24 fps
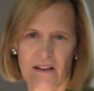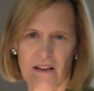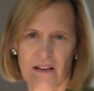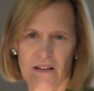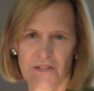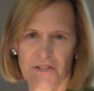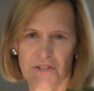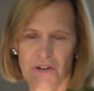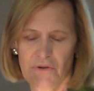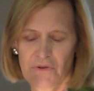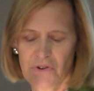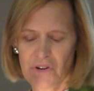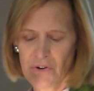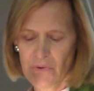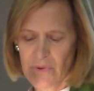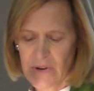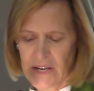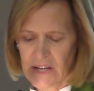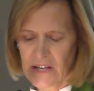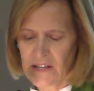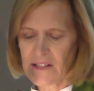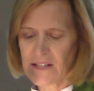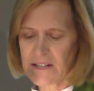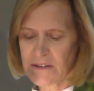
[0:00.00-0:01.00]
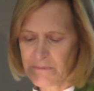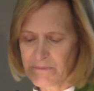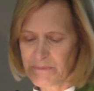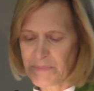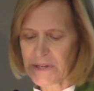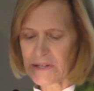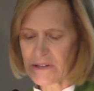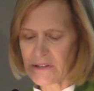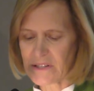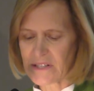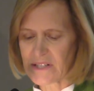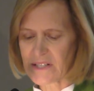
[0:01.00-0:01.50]
So New England
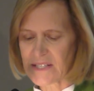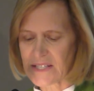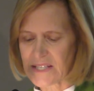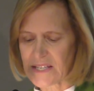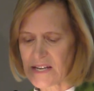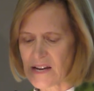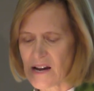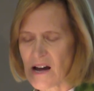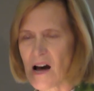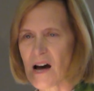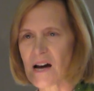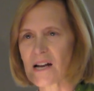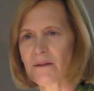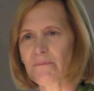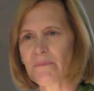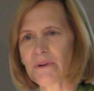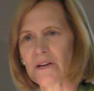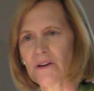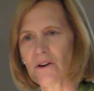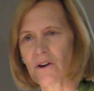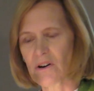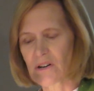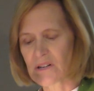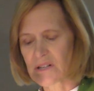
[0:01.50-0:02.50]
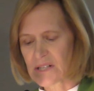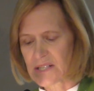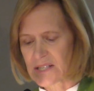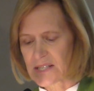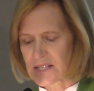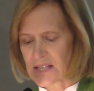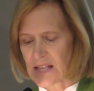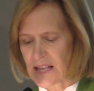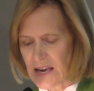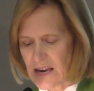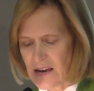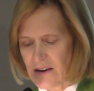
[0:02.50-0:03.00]
built its economy on
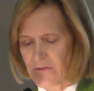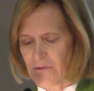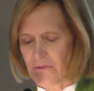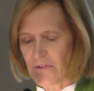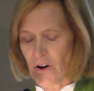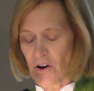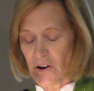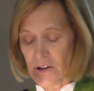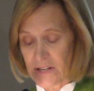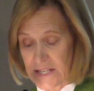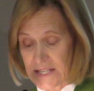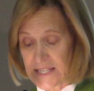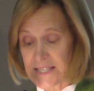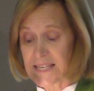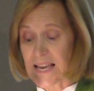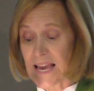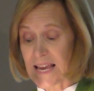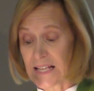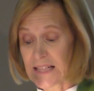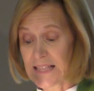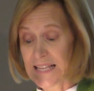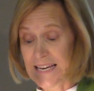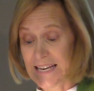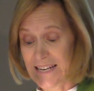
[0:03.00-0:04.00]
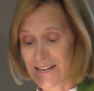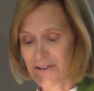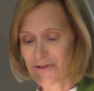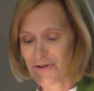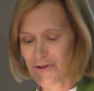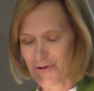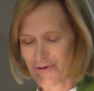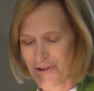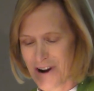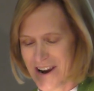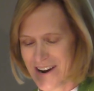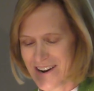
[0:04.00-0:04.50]
a sailing
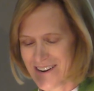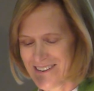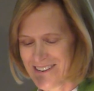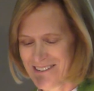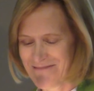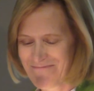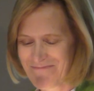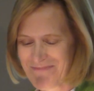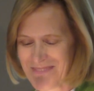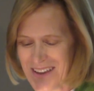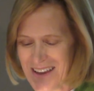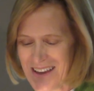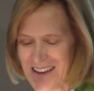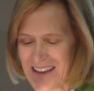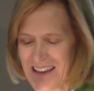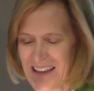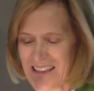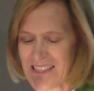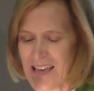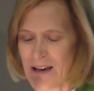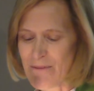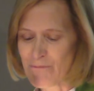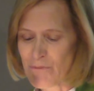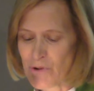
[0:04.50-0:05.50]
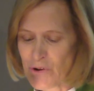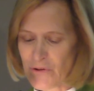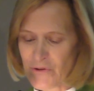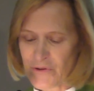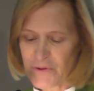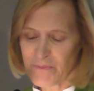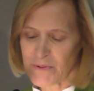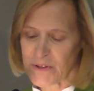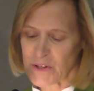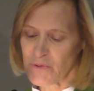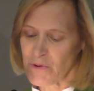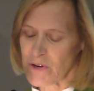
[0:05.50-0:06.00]
trade that
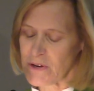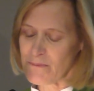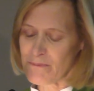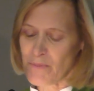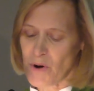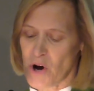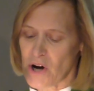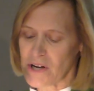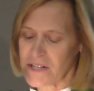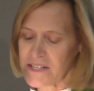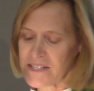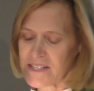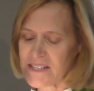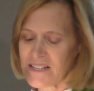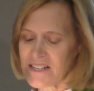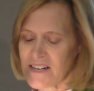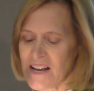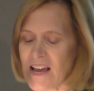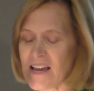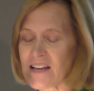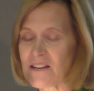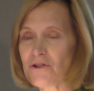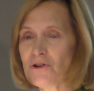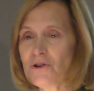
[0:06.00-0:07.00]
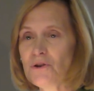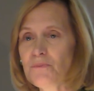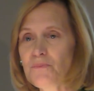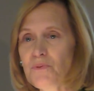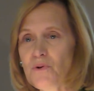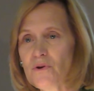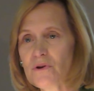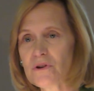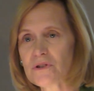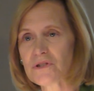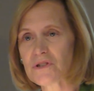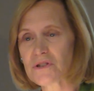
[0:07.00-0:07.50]
moved between Boston and
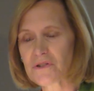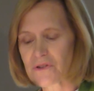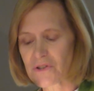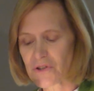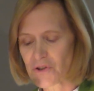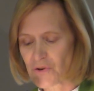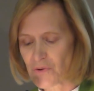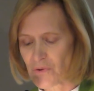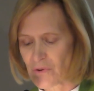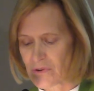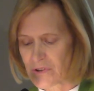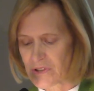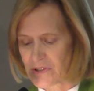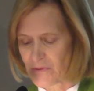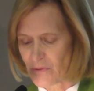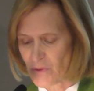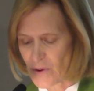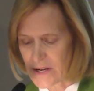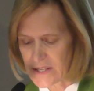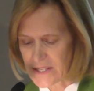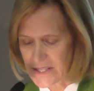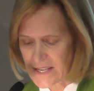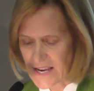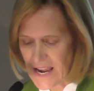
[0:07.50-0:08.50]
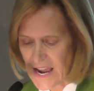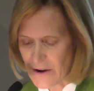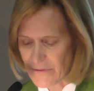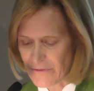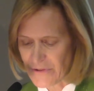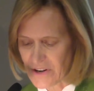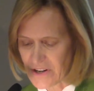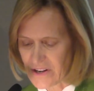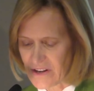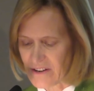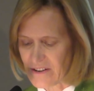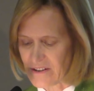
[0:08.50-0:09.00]
Newport to the shores of West
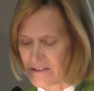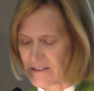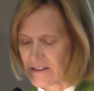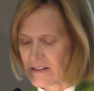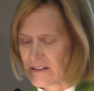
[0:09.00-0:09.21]
Africa,